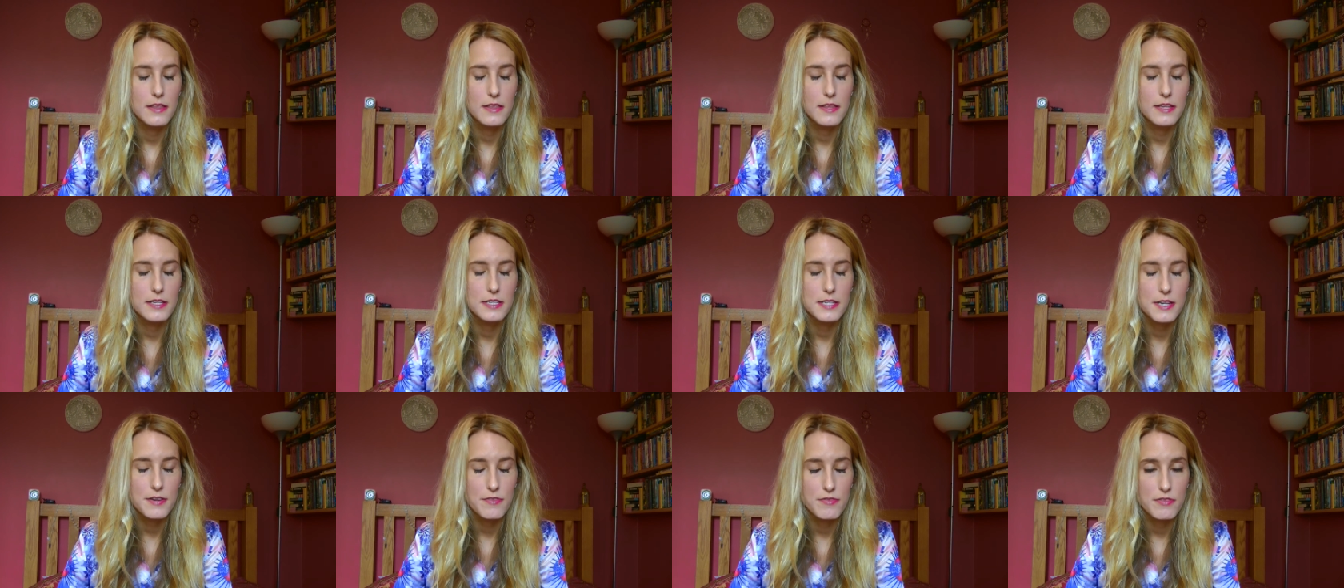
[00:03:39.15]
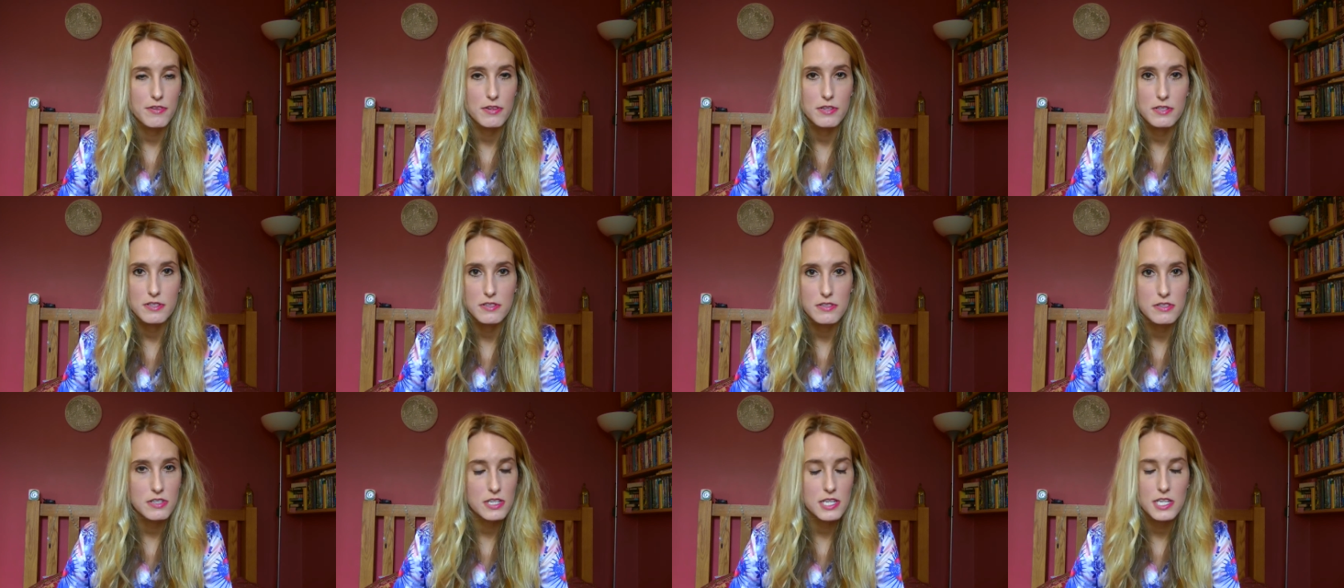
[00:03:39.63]
the
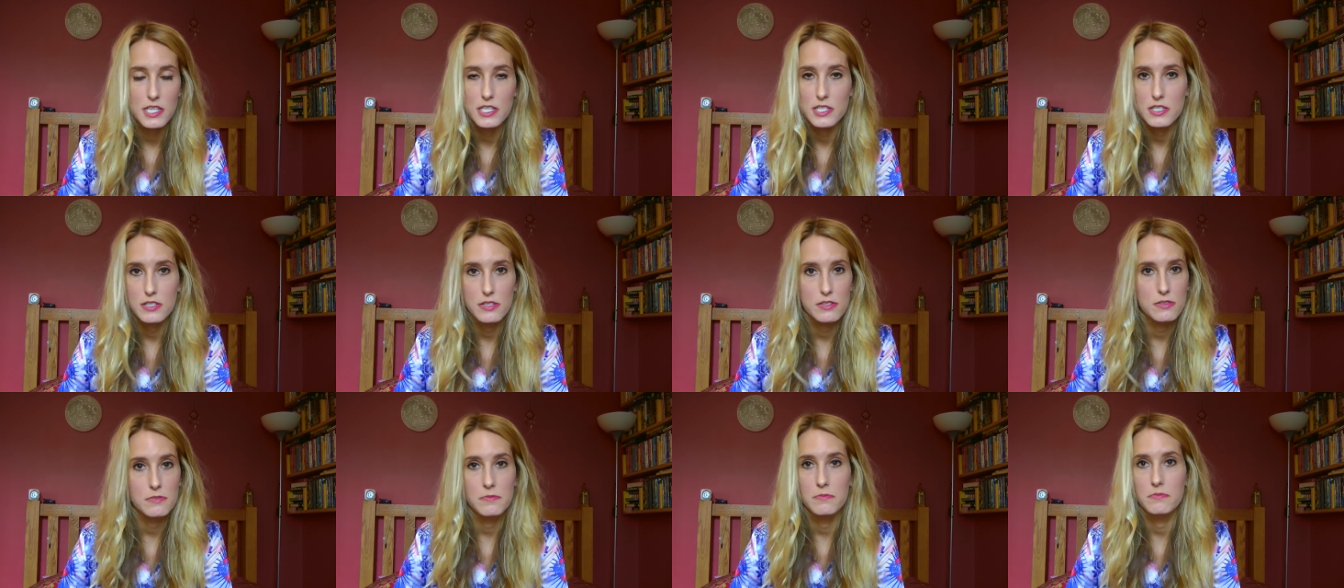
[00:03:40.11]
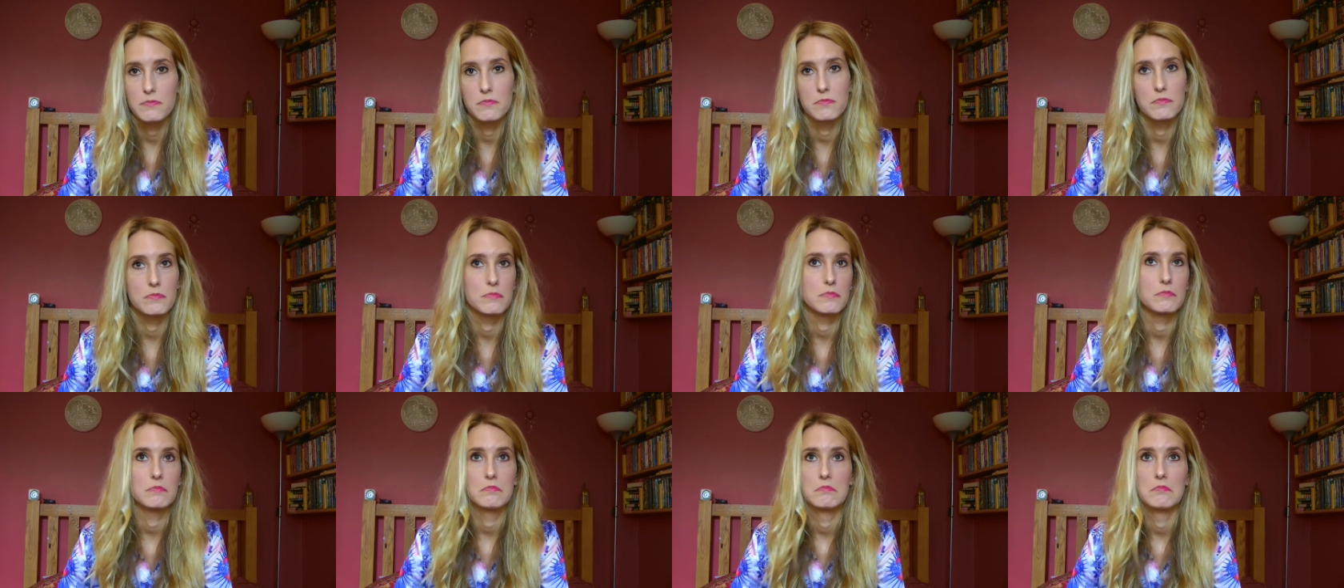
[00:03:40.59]
difference is
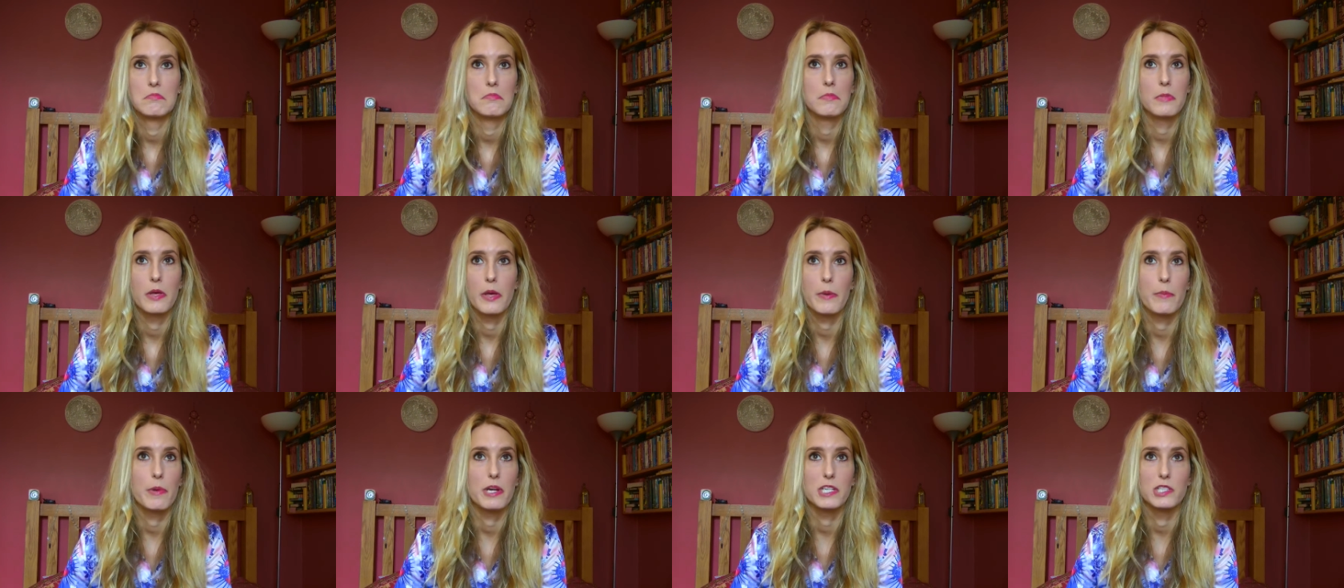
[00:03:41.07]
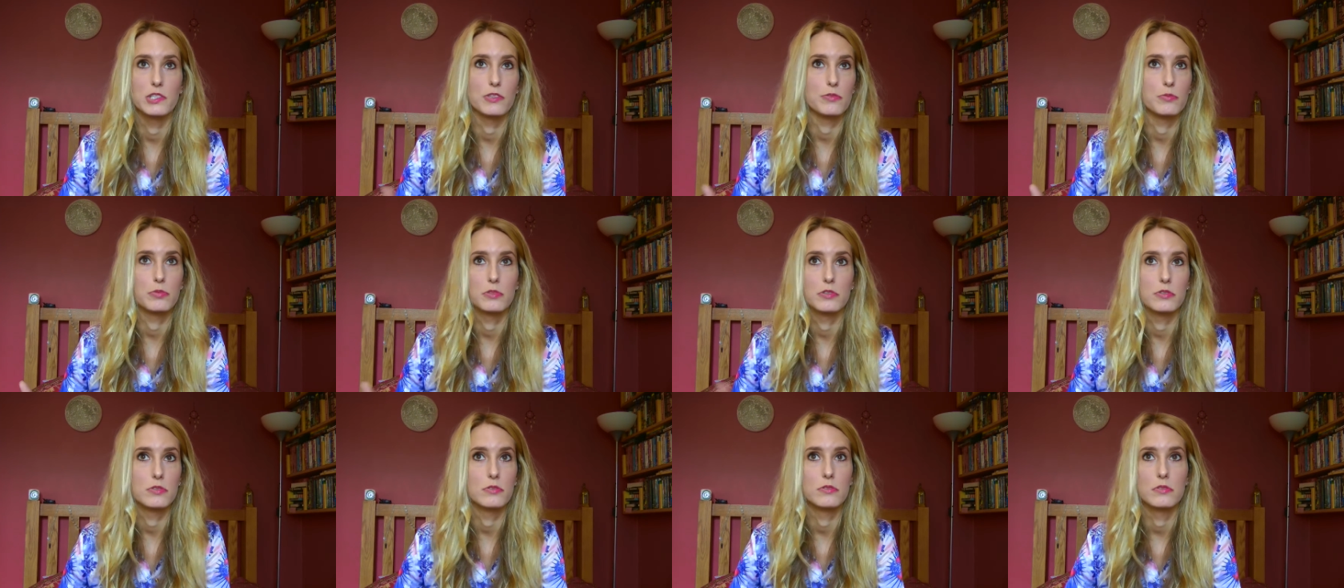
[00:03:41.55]

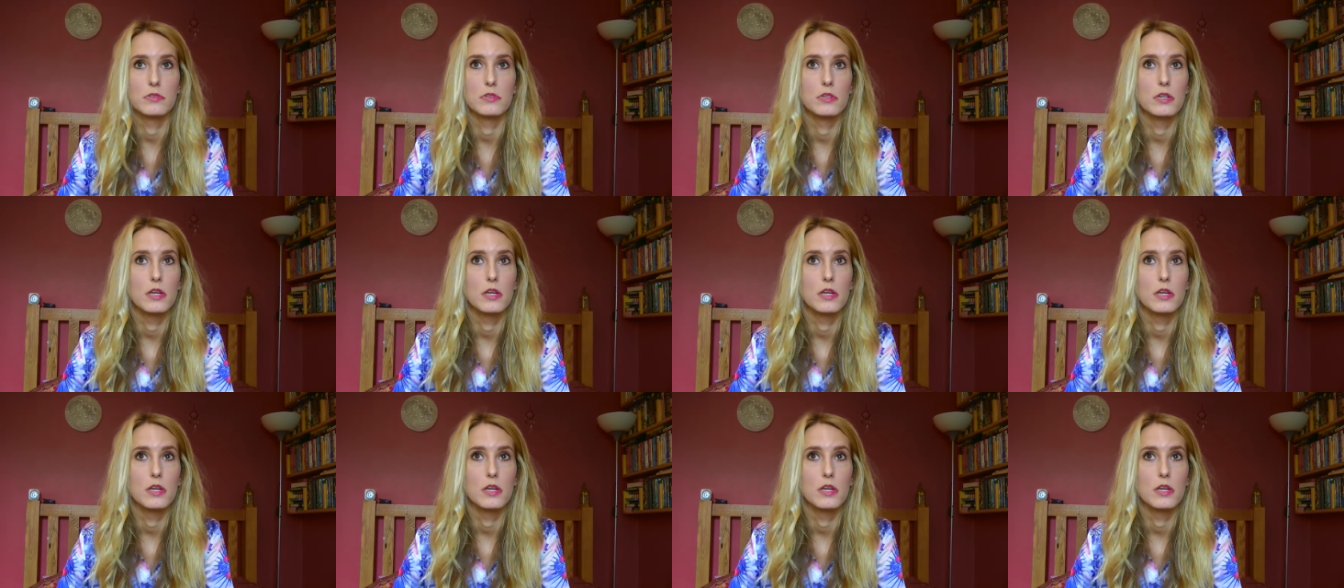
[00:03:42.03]
measurable.